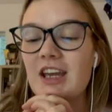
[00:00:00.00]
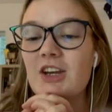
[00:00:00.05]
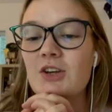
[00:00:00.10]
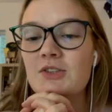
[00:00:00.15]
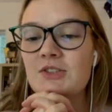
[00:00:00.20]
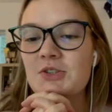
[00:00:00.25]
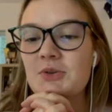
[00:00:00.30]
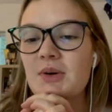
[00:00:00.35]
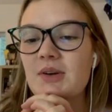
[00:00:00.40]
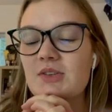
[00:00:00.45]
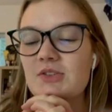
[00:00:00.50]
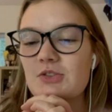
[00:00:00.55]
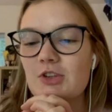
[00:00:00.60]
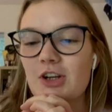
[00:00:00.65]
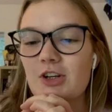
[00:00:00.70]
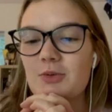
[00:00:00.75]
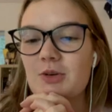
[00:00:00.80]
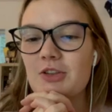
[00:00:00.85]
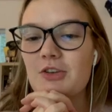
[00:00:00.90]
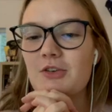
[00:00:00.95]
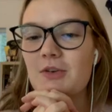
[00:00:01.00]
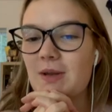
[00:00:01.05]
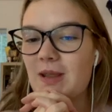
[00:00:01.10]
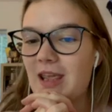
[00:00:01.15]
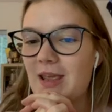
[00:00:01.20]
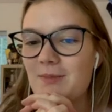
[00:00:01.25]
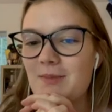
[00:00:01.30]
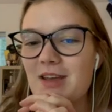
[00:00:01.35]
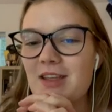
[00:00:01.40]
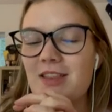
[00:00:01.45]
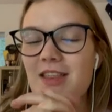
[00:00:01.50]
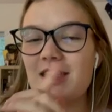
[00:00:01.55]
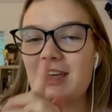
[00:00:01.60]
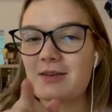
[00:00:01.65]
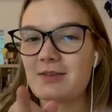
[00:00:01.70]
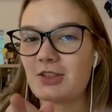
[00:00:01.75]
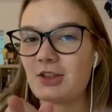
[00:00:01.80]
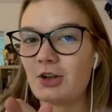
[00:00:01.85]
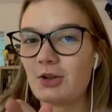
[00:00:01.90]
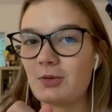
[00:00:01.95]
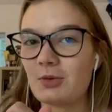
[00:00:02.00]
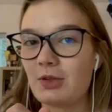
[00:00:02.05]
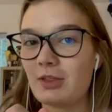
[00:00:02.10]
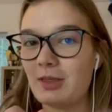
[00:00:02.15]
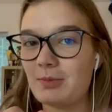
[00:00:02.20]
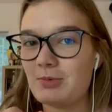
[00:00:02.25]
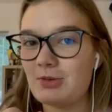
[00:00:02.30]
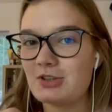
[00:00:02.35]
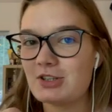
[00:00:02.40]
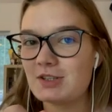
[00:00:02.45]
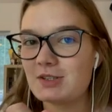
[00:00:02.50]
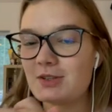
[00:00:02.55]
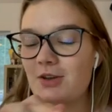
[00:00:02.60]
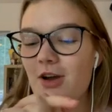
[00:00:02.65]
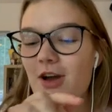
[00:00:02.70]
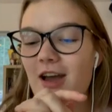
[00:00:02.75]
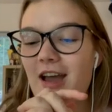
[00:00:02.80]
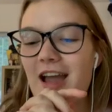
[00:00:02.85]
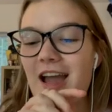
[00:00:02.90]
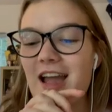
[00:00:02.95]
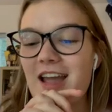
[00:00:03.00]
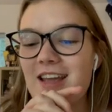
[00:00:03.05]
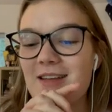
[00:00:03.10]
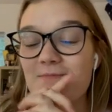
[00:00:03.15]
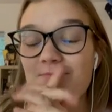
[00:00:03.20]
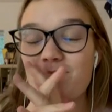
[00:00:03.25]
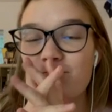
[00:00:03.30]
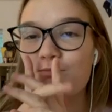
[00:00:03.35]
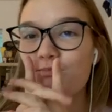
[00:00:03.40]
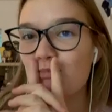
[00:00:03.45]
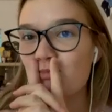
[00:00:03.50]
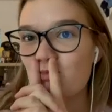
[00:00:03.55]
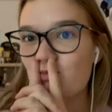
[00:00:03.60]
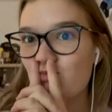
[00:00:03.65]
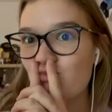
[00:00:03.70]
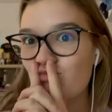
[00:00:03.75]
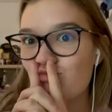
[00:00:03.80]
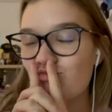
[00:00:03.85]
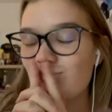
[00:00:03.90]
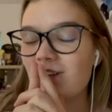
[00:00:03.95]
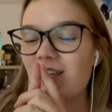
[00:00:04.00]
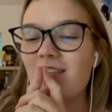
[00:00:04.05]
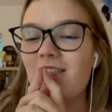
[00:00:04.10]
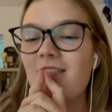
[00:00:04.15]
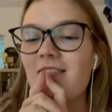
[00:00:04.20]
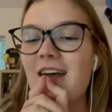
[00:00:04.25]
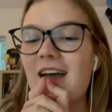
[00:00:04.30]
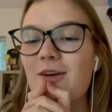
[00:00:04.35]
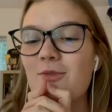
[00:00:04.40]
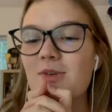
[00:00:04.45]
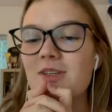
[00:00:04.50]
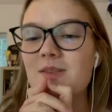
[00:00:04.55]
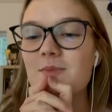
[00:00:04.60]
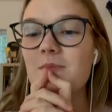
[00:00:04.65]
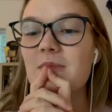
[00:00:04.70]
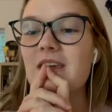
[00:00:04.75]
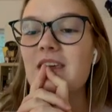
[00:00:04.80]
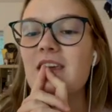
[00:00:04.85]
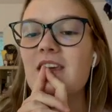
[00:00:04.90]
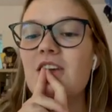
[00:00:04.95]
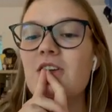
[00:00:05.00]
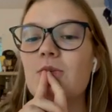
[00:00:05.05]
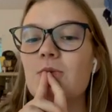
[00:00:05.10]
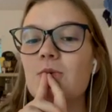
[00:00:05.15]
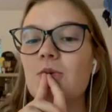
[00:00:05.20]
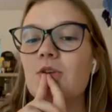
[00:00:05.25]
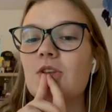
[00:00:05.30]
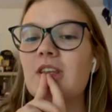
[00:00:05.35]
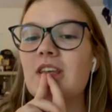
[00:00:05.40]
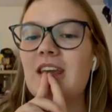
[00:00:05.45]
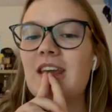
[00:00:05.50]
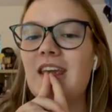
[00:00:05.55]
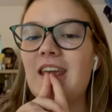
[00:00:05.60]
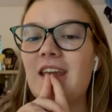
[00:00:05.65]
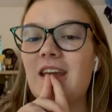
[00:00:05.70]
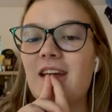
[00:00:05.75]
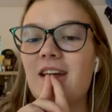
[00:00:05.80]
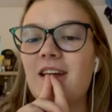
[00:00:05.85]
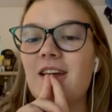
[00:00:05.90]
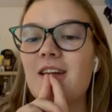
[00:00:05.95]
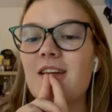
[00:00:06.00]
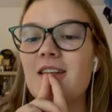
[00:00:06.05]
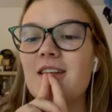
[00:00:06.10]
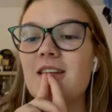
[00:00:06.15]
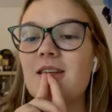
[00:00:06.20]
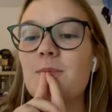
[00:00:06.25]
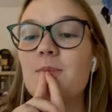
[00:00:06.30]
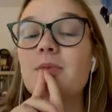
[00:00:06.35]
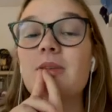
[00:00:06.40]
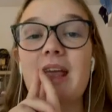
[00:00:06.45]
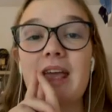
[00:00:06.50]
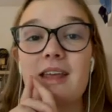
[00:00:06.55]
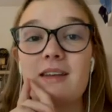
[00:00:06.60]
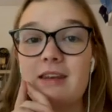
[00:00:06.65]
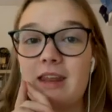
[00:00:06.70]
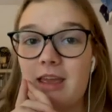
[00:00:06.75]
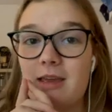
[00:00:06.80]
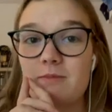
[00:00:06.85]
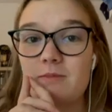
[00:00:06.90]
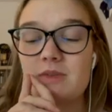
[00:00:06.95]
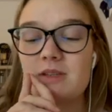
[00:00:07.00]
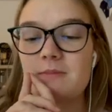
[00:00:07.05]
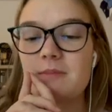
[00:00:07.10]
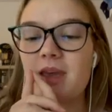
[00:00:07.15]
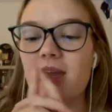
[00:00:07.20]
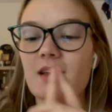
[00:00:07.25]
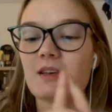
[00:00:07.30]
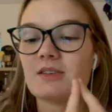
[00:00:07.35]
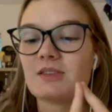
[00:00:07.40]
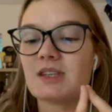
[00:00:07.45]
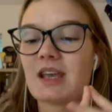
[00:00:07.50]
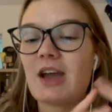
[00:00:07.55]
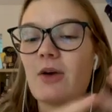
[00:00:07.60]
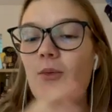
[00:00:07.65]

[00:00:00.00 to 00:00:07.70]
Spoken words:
also struggle with her name. That little clip you just saw, that was me Googling plant names because I